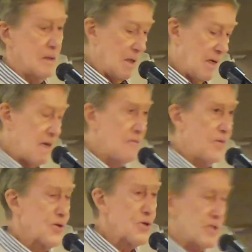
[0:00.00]
I had
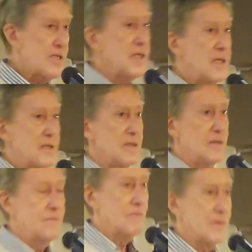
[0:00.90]
13
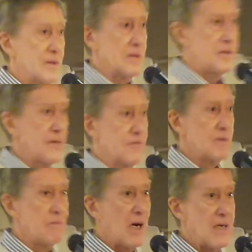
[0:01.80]

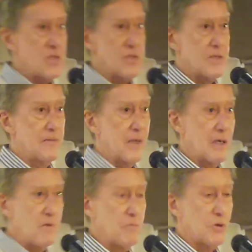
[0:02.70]
different bosses that I
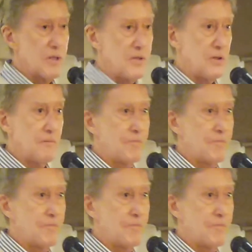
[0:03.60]
reported to.